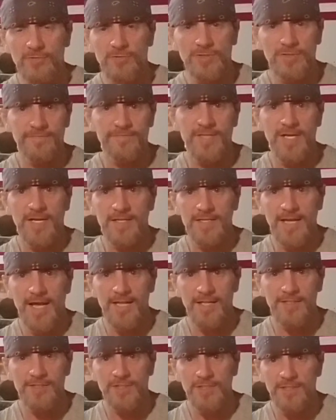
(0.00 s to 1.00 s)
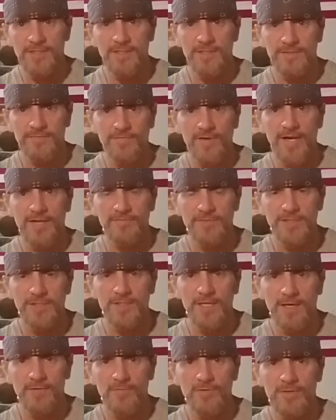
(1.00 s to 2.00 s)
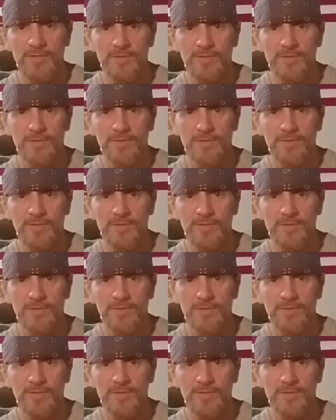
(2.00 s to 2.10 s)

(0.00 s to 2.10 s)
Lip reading: of technology in this 5G network?